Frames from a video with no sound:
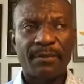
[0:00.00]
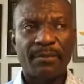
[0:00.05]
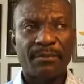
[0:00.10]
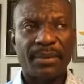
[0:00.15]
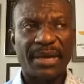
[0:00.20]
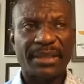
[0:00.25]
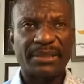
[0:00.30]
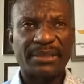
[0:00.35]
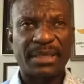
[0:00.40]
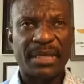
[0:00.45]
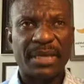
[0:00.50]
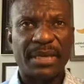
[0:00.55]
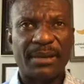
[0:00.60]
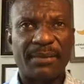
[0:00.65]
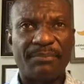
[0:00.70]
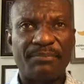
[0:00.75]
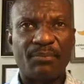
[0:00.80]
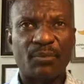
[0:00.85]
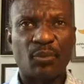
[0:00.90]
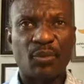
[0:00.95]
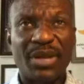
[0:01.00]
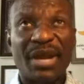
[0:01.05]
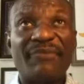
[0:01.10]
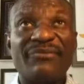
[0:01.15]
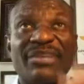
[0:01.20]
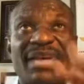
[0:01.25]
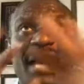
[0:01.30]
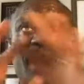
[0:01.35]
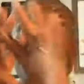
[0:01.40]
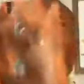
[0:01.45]
But we
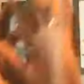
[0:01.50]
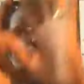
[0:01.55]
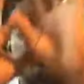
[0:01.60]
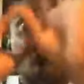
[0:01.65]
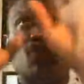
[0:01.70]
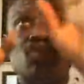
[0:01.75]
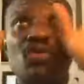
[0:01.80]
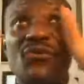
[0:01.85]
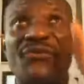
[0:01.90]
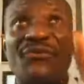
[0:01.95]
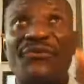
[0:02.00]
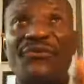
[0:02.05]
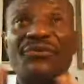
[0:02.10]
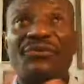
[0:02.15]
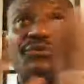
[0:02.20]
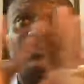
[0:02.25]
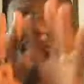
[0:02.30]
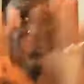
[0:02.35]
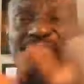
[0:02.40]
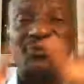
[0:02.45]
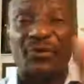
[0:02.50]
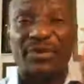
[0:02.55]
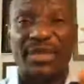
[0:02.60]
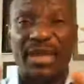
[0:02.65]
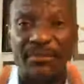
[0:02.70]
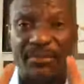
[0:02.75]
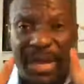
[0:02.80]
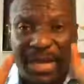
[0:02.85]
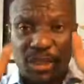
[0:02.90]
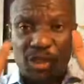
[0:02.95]
have done the roof for
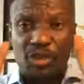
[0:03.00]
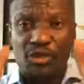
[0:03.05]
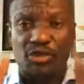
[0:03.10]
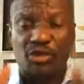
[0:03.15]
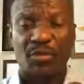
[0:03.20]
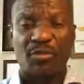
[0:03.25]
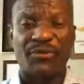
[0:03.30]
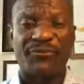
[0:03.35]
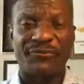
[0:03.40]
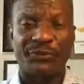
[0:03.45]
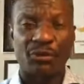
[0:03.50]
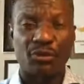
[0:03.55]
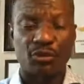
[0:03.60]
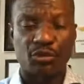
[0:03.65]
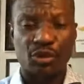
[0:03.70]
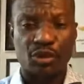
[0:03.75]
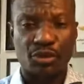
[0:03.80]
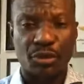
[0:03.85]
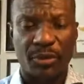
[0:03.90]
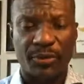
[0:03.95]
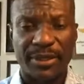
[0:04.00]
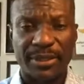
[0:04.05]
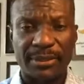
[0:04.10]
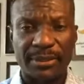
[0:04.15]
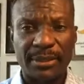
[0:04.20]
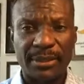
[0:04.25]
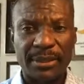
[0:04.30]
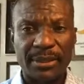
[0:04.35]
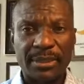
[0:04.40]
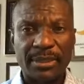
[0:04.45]
them, as some of you saw it,
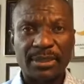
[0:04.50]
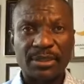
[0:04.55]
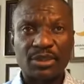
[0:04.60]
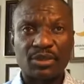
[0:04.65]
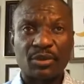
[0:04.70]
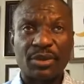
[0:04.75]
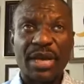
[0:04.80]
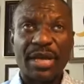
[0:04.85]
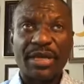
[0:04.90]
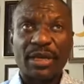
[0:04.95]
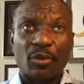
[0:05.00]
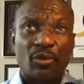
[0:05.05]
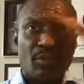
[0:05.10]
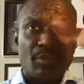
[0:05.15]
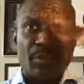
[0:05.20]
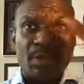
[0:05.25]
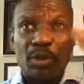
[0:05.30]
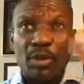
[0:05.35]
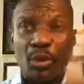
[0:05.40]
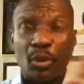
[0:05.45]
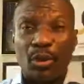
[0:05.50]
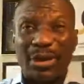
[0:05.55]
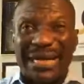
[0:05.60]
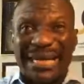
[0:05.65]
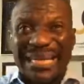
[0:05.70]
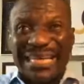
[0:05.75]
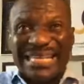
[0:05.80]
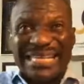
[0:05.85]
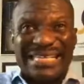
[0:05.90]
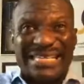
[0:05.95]
so that there won't be no
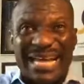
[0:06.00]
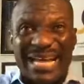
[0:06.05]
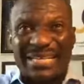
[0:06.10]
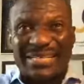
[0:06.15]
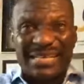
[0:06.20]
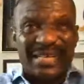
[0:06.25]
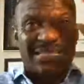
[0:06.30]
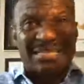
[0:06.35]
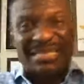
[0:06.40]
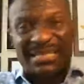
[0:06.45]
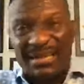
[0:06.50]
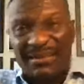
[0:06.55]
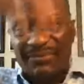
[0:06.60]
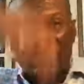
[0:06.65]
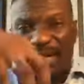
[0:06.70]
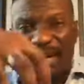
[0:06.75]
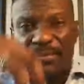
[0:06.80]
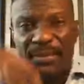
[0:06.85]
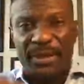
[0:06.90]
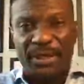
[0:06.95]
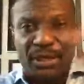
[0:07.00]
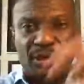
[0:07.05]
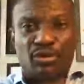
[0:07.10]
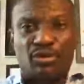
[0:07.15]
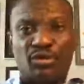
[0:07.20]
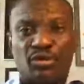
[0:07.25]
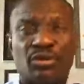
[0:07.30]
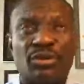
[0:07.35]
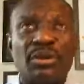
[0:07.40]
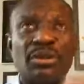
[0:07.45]
lizards and stuff coming
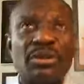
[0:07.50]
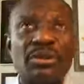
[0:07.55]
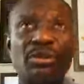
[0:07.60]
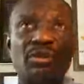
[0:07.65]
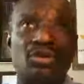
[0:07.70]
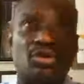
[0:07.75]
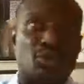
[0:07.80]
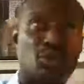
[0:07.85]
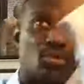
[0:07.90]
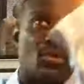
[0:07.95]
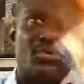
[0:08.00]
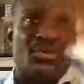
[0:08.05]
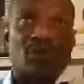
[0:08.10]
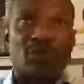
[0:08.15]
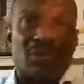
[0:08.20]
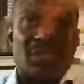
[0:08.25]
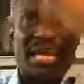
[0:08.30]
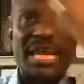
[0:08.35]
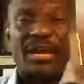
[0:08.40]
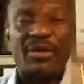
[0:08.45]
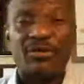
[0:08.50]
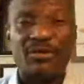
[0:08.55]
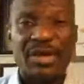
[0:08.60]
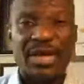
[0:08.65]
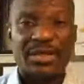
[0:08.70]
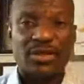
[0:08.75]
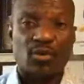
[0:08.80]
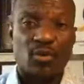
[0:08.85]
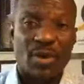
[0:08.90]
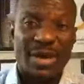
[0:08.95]
into through those
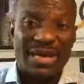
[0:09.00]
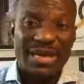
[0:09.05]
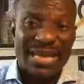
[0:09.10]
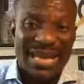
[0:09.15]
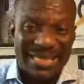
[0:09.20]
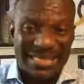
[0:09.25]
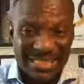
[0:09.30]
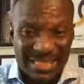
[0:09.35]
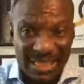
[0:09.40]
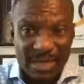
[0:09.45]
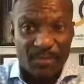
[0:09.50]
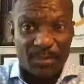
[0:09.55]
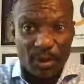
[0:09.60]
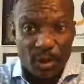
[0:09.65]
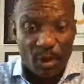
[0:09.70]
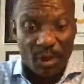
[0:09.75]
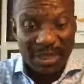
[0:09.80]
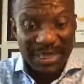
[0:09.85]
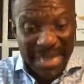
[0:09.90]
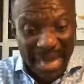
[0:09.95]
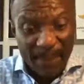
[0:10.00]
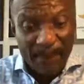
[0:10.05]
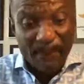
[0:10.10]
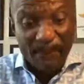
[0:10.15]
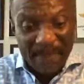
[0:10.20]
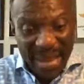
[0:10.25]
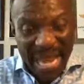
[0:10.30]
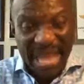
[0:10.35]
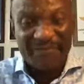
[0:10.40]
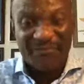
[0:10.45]
areas when they are sleeping on that
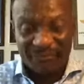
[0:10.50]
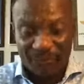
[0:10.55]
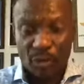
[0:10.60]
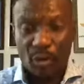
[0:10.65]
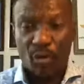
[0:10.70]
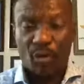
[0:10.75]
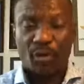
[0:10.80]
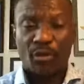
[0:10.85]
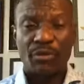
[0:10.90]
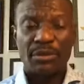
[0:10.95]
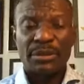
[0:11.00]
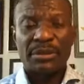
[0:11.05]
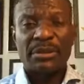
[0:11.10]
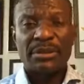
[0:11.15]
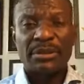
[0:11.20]
bare floor,